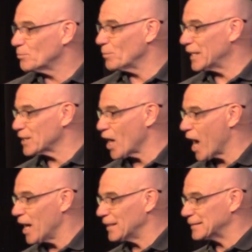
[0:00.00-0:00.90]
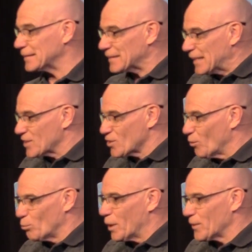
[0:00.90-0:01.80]
me and God. And it's
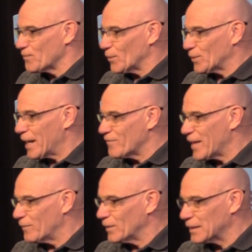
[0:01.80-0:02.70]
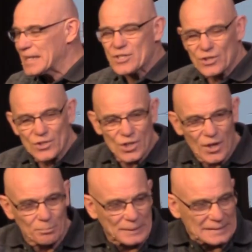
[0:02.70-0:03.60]
so wonderful to have that
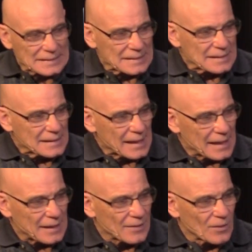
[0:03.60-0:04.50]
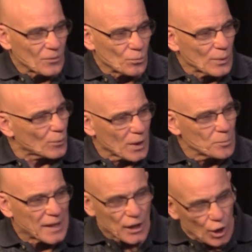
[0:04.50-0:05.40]
relationship, and we want
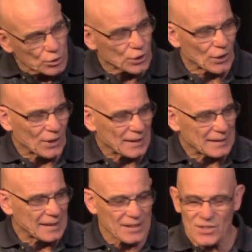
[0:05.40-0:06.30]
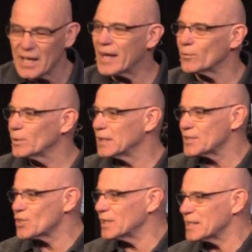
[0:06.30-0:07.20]
to be closer. It is not a
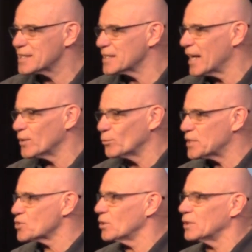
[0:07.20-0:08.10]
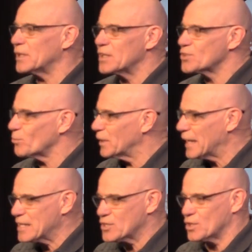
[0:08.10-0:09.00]
religion, it is not a ritual, it is a
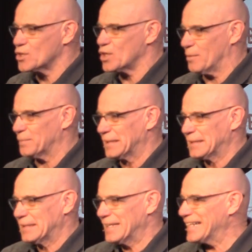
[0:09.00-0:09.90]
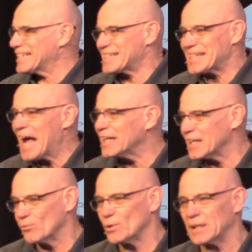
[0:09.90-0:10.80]
relationship, an
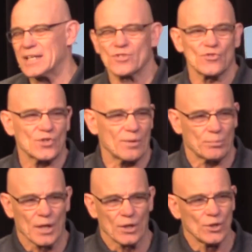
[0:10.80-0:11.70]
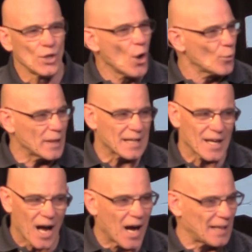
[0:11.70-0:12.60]
exciting relationship, knowing
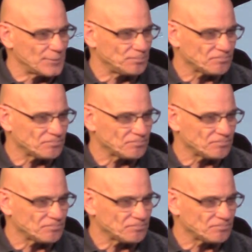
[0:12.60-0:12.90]
God